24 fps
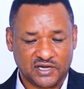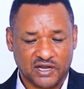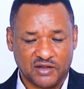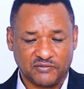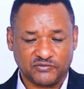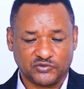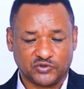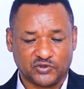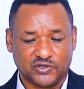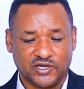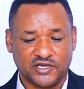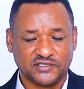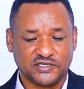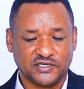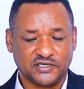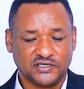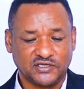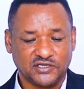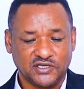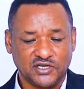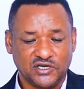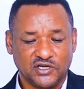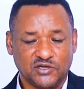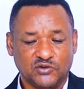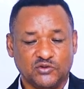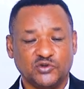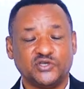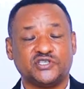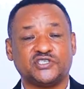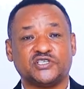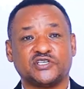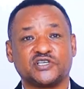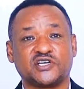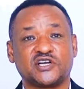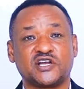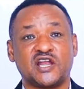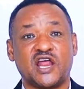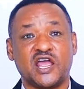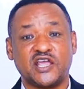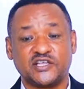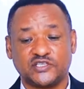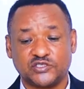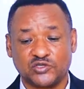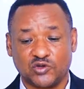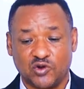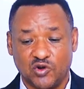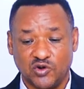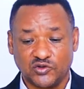come together, which
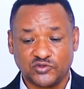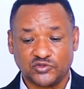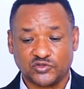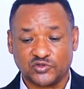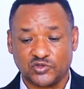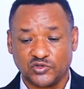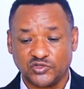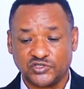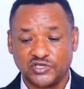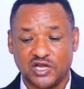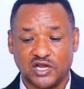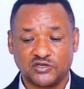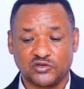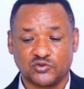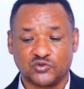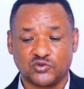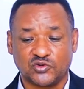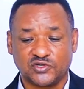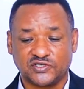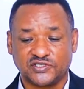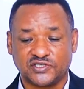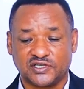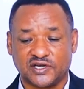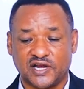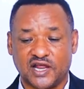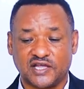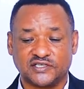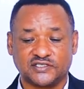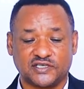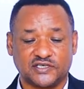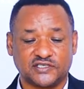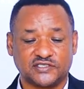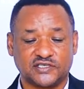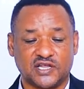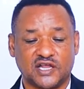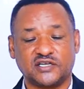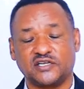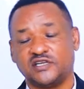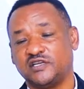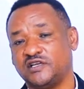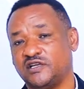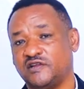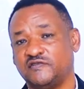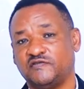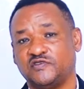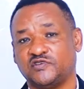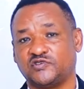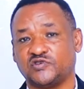relies on social rules rather than
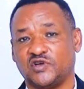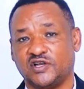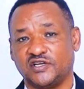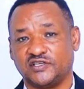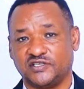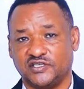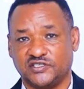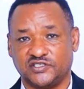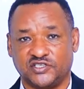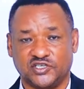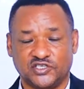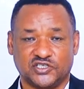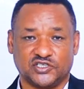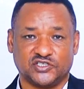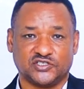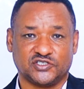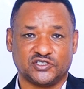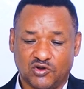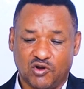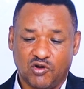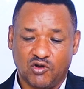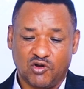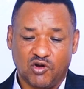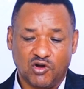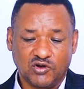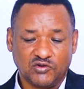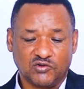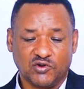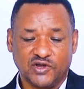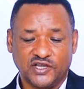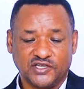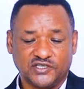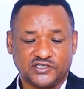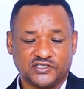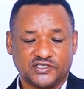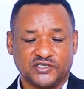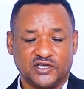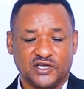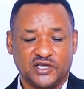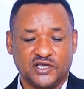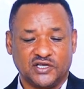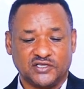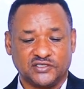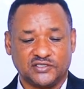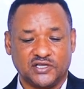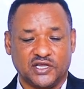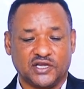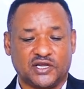individual decisions. So always
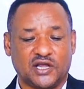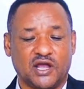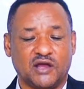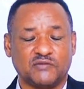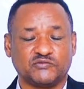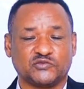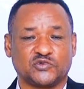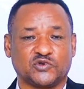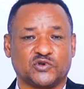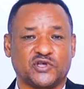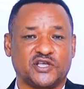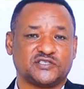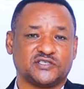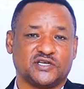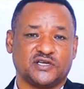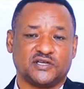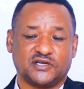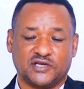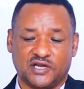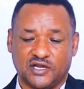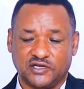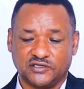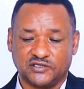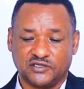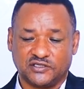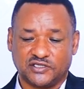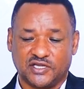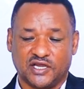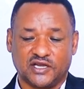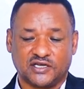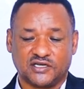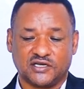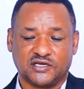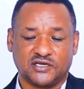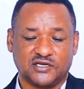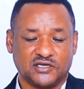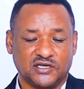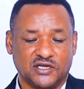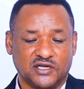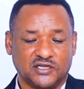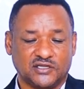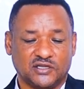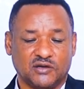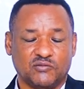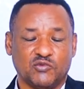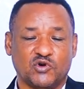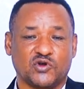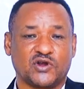they come together and take
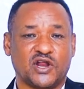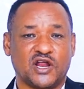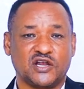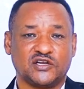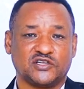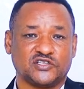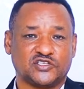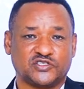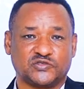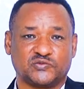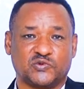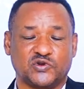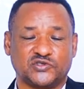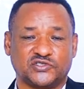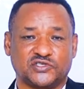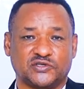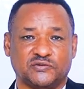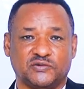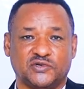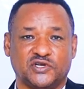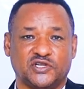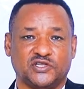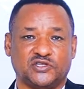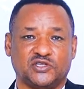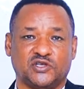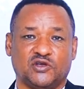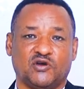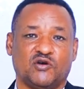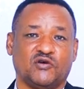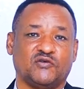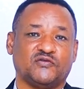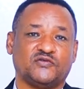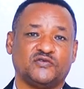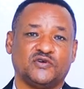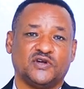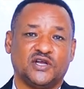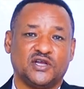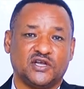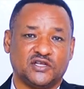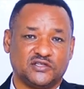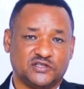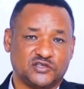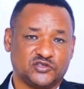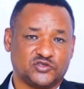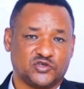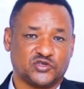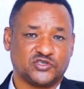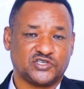the moral responsibility of
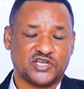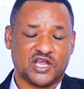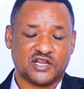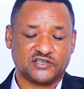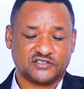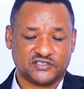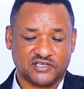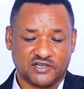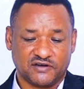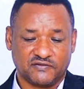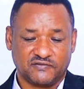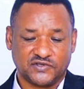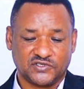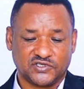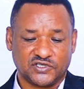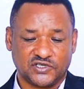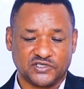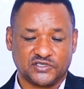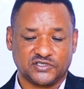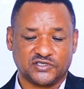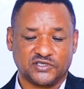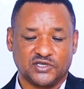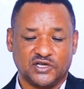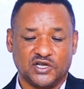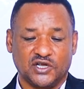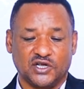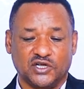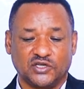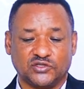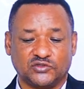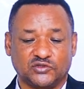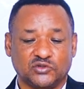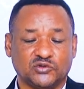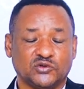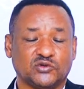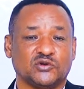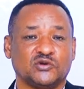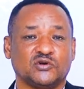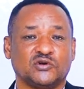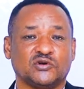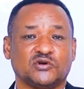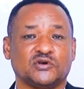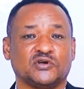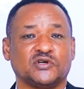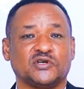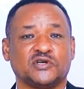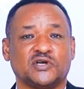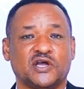the social services
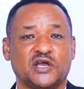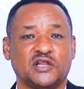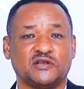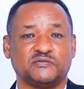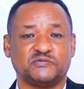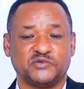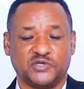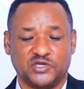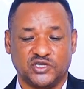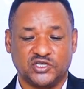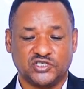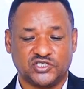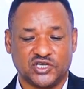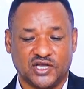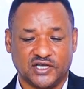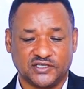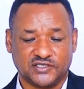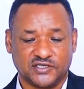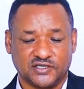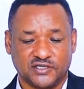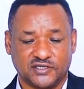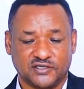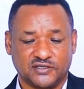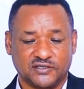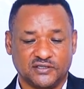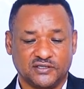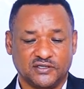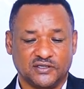to help each other